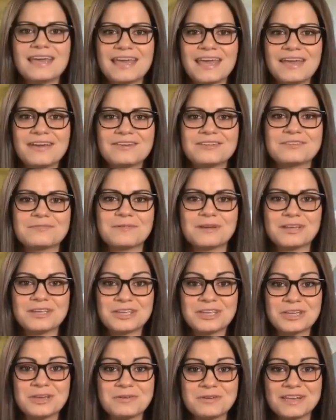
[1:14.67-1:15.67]
Here's what
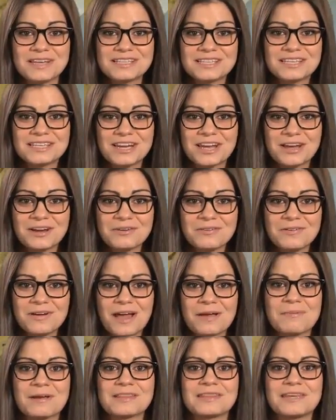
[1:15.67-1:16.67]
you need to know
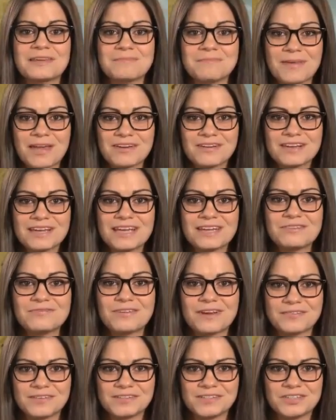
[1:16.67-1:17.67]
about the American
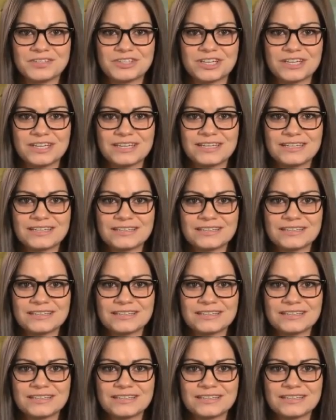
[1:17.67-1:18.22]
Revolution.